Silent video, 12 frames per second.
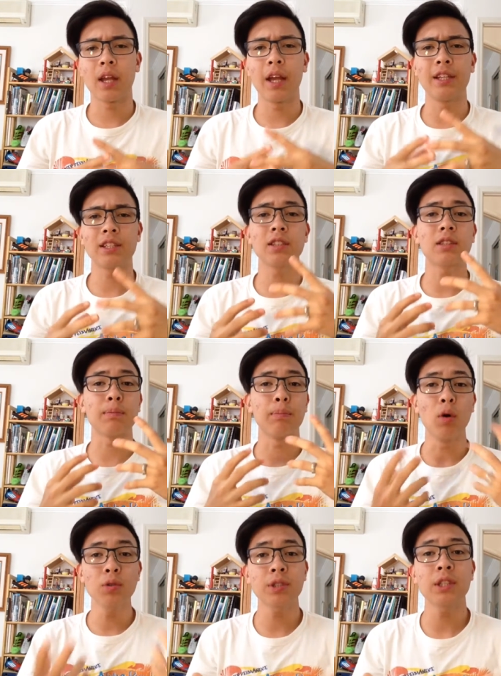it's just
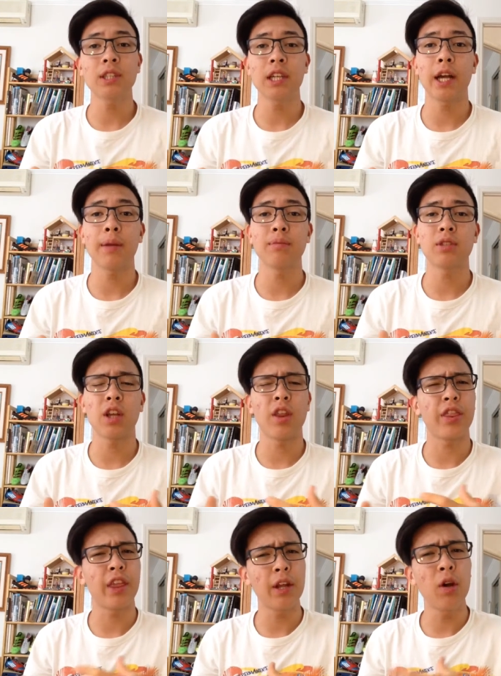most of the times
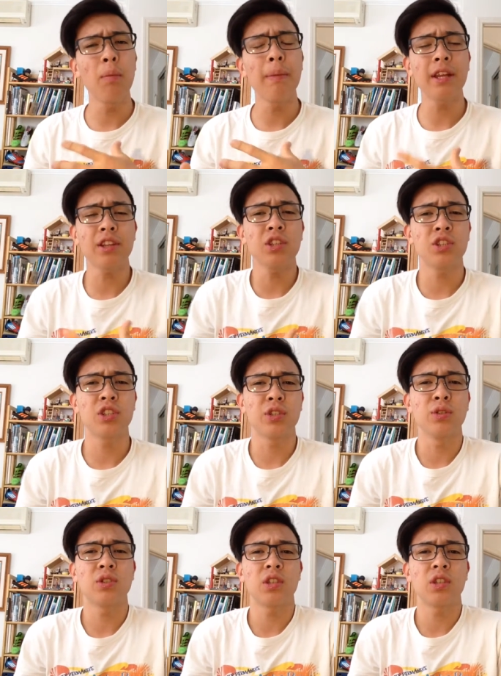they don't make their shoes